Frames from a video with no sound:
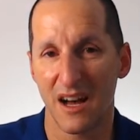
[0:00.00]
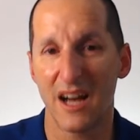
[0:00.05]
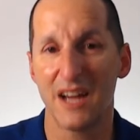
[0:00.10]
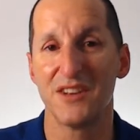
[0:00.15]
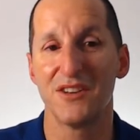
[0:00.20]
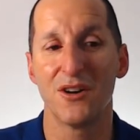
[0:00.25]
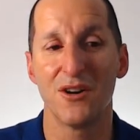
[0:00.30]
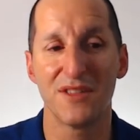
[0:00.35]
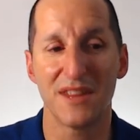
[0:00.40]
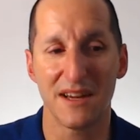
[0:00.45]

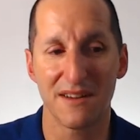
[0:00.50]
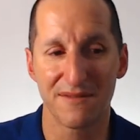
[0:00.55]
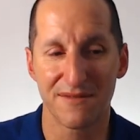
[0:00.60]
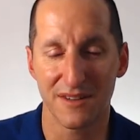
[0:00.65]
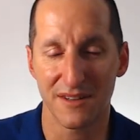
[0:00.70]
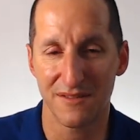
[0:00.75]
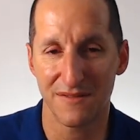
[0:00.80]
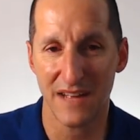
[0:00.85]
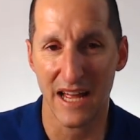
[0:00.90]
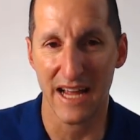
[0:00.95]
I know that
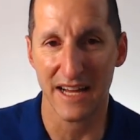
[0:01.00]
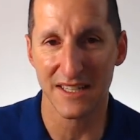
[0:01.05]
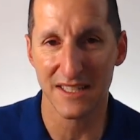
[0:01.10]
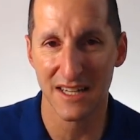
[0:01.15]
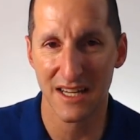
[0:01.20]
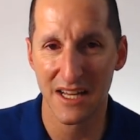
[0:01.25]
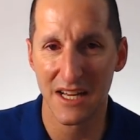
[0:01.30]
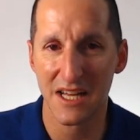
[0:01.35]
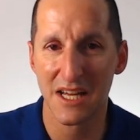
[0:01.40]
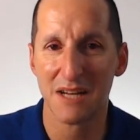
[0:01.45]
for a
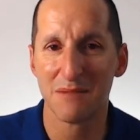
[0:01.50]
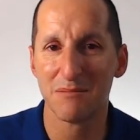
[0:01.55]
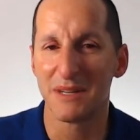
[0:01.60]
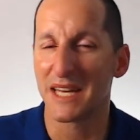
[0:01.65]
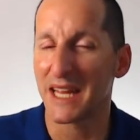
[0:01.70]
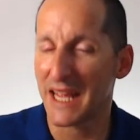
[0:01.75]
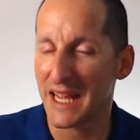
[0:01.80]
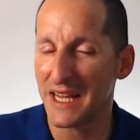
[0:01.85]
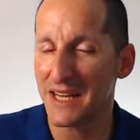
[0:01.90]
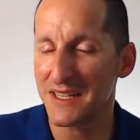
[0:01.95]
fact.
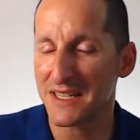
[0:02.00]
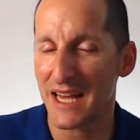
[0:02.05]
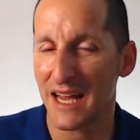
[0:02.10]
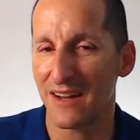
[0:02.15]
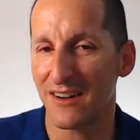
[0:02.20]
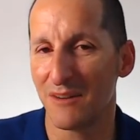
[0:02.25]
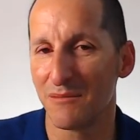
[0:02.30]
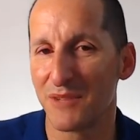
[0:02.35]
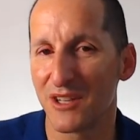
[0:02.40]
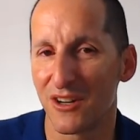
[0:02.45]
But here's
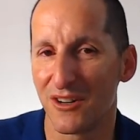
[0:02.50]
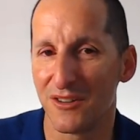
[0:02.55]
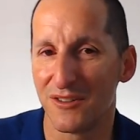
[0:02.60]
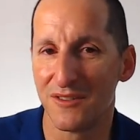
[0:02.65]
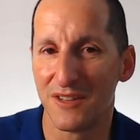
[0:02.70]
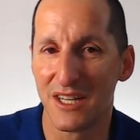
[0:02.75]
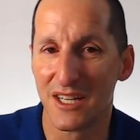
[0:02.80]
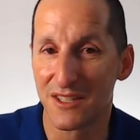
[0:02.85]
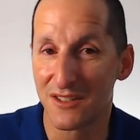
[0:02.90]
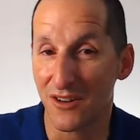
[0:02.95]
how I'm
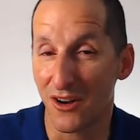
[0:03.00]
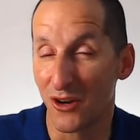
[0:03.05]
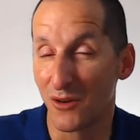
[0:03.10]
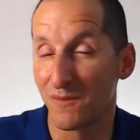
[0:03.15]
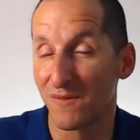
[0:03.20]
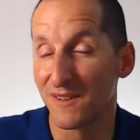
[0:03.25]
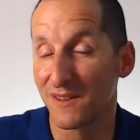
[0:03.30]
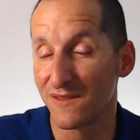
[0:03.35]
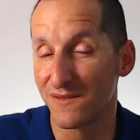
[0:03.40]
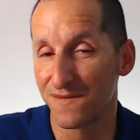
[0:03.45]
going to
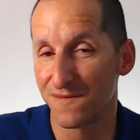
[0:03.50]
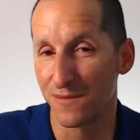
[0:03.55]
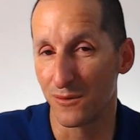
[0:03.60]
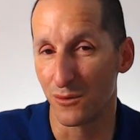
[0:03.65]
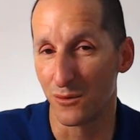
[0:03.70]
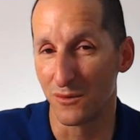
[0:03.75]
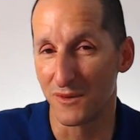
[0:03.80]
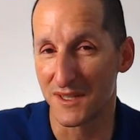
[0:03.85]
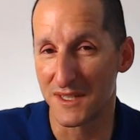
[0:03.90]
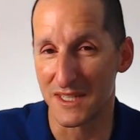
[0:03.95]
hopefully
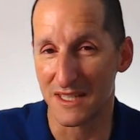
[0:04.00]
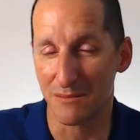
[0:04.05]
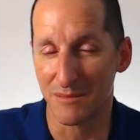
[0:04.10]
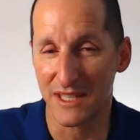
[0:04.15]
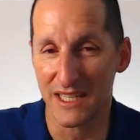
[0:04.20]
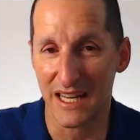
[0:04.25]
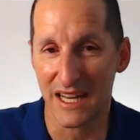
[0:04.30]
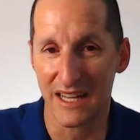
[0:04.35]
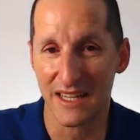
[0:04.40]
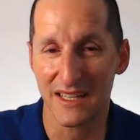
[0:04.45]
fool the
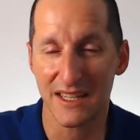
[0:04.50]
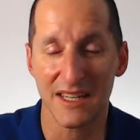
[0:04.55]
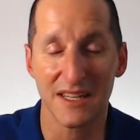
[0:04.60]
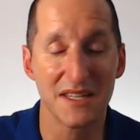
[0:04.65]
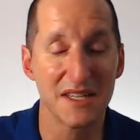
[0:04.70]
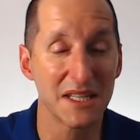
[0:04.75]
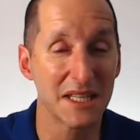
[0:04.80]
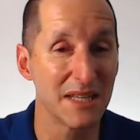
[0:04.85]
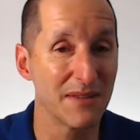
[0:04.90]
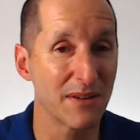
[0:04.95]
DBA
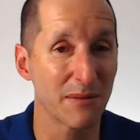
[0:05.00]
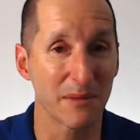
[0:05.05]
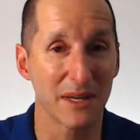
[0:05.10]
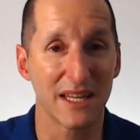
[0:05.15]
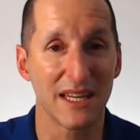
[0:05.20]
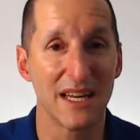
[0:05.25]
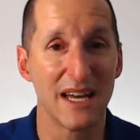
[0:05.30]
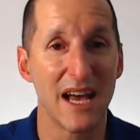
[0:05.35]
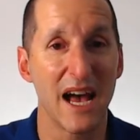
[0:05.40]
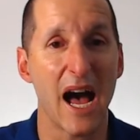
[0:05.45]
into giving
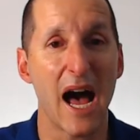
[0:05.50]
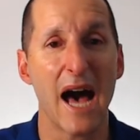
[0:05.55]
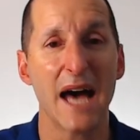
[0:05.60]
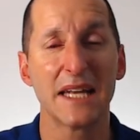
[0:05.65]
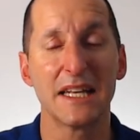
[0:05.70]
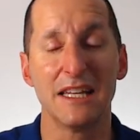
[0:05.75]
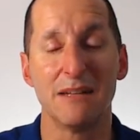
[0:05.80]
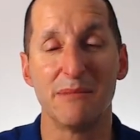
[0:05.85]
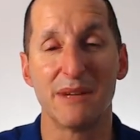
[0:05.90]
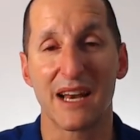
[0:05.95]
me
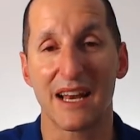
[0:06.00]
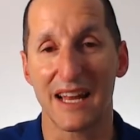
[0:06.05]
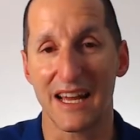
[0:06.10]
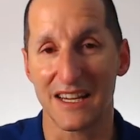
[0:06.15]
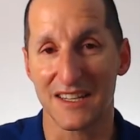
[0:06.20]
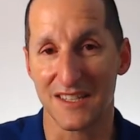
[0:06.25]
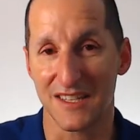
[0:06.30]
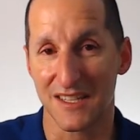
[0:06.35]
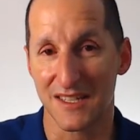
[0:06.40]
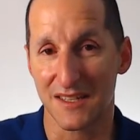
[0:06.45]
unlimited
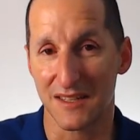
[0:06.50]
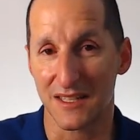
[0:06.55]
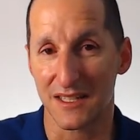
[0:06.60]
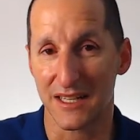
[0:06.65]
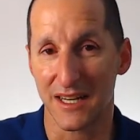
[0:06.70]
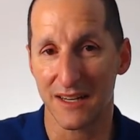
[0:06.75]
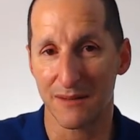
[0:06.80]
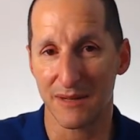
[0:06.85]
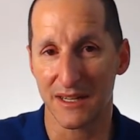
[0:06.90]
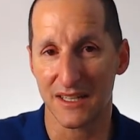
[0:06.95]
access to the
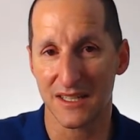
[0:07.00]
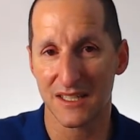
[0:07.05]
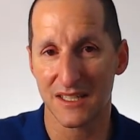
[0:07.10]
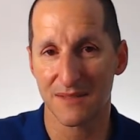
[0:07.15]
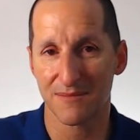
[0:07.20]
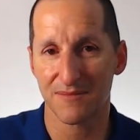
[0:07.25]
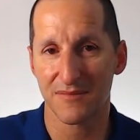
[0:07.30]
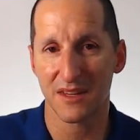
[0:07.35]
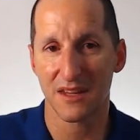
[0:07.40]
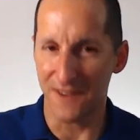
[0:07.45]

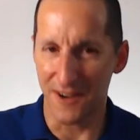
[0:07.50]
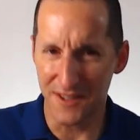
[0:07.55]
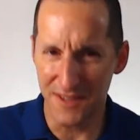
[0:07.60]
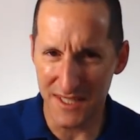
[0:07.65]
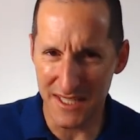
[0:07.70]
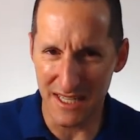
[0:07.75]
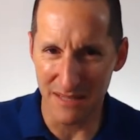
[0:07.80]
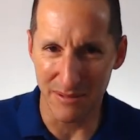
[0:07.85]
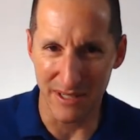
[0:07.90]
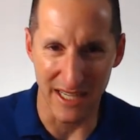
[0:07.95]
database. I phone
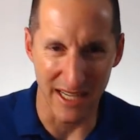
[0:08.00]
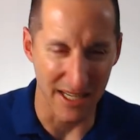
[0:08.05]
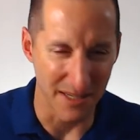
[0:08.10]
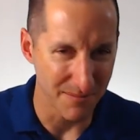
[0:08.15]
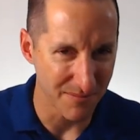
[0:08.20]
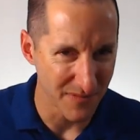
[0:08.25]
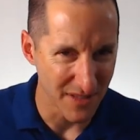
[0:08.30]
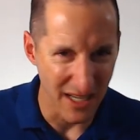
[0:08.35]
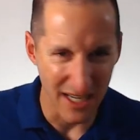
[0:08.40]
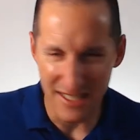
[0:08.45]
the DBA.